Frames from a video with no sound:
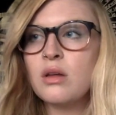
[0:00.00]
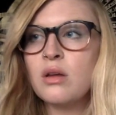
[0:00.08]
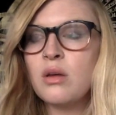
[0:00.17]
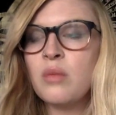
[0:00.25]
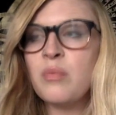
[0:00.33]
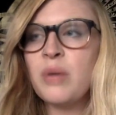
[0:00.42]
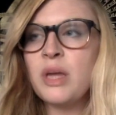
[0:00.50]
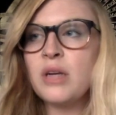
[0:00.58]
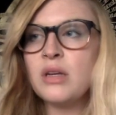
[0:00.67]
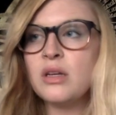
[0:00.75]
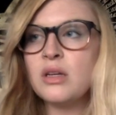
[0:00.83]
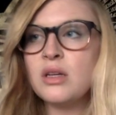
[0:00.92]
But
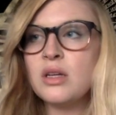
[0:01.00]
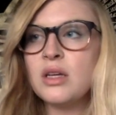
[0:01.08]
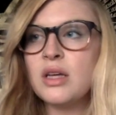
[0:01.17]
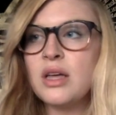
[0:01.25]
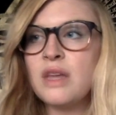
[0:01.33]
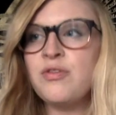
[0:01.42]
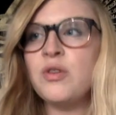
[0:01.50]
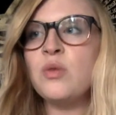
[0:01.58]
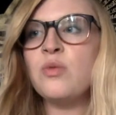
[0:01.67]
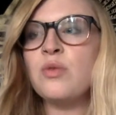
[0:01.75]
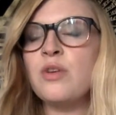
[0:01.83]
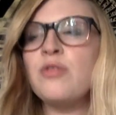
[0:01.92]
if you
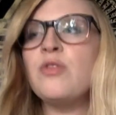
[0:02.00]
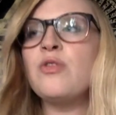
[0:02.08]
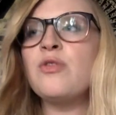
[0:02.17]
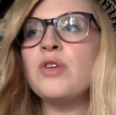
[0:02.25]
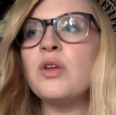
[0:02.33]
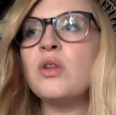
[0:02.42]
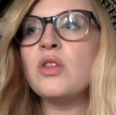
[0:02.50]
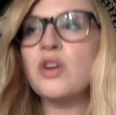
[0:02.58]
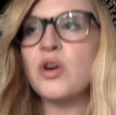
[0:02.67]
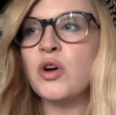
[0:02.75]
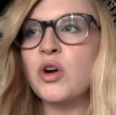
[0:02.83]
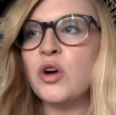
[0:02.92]
feel the
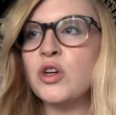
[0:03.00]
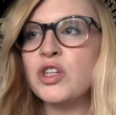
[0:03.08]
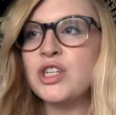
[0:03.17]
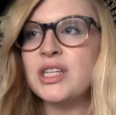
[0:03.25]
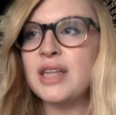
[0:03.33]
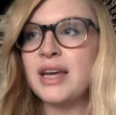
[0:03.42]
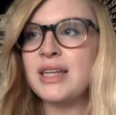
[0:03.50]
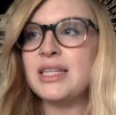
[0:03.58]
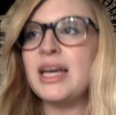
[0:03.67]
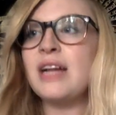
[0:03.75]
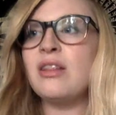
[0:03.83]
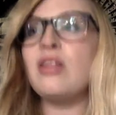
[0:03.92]
urge to like
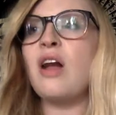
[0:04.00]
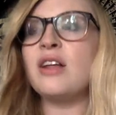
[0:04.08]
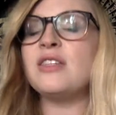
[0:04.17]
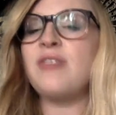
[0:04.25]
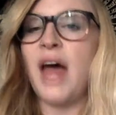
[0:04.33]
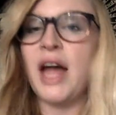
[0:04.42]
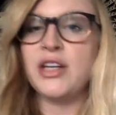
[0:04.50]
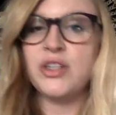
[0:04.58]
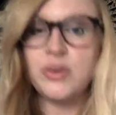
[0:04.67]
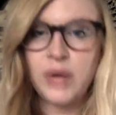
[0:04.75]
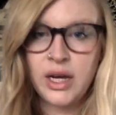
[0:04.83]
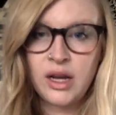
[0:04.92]
take lots of action
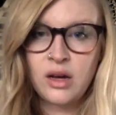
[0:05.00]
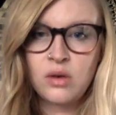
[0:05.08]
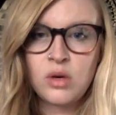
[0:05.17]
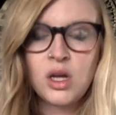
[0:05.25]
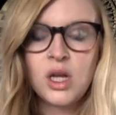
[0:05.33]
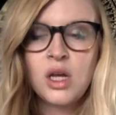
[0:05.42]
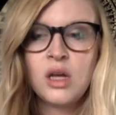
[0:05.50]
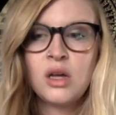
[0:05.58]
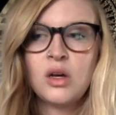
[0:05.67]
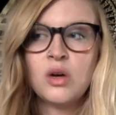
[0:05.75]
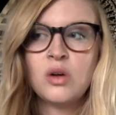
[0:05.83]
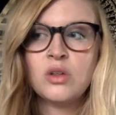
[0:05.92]
right now,
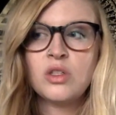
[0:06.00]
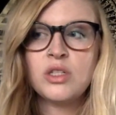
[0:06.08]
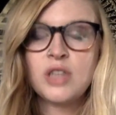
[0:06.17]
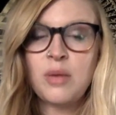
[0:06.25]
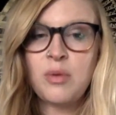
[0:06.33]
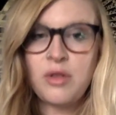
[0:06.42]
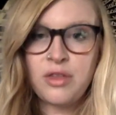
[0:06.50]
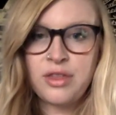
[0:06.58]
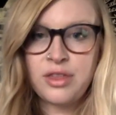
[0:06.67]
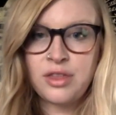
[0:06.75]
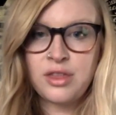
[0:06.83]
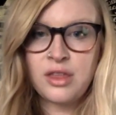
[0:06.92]

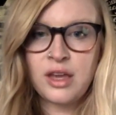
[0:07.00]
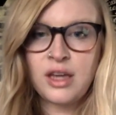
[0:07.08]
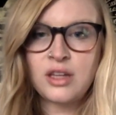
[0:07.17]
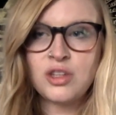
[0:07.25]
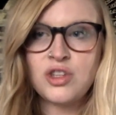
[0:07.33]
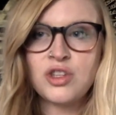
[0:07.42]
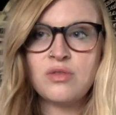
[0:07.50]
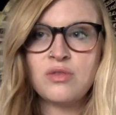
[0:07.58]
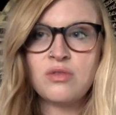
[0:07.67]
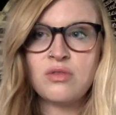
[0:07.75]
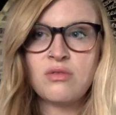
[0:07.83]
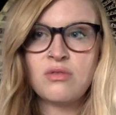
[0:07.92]
just
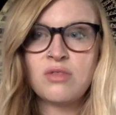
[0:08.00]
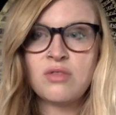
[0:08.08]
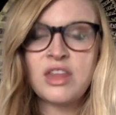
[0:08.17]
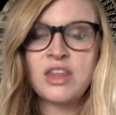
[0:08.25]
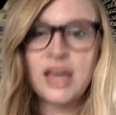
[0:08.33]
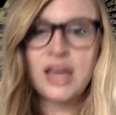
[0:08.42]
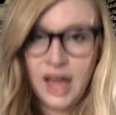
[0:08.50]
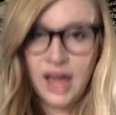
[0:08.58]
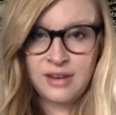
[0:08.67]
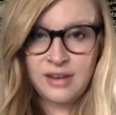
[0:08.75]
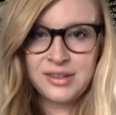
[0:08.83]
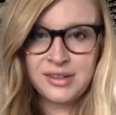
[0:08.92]
think
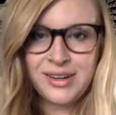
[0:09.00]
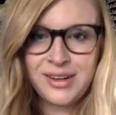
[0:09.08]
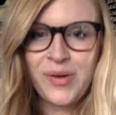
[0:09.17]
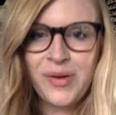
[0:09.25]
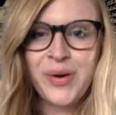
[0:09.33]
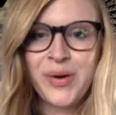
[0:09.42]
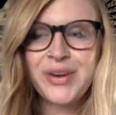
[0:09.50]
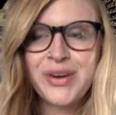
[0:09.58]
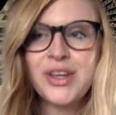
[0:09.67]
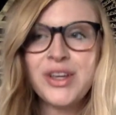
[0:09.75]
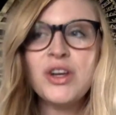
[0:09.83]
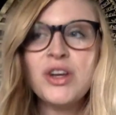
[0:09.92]
again, or
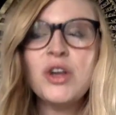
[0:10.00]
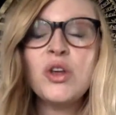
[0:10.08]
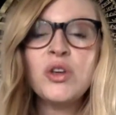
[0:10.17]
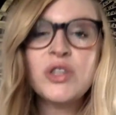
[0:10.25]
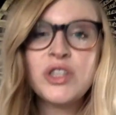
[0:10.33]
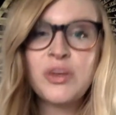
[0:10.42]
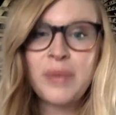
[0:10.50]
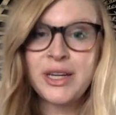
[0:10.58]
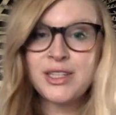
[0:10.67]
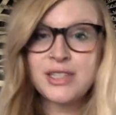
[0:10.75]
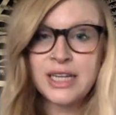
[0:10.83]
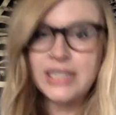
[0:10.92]
you still might
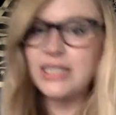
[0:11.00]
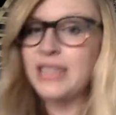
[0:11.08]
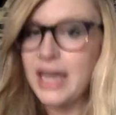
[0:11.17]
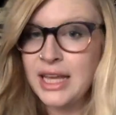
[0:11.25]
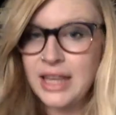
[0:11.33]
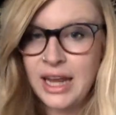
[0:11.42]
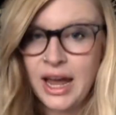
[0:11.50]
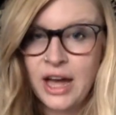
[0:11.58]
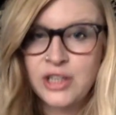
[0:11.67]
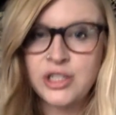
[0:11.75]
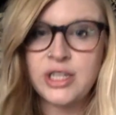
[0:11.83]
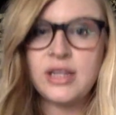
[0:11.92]
decide to take that
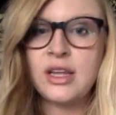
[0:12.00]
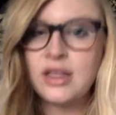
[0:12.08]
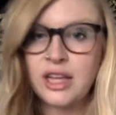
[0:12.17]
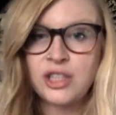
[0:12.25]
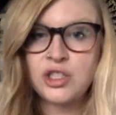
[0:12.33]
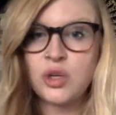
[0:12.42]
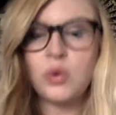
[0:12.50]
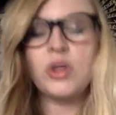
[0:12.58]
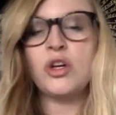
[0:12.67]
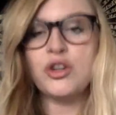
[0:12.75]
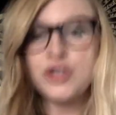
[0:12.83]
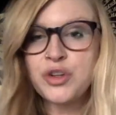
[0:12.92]
action. Like, that's totally
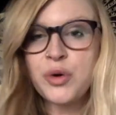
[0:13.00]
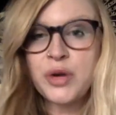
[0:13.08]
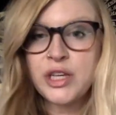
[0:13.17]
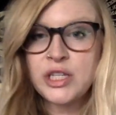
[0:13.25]
your choice.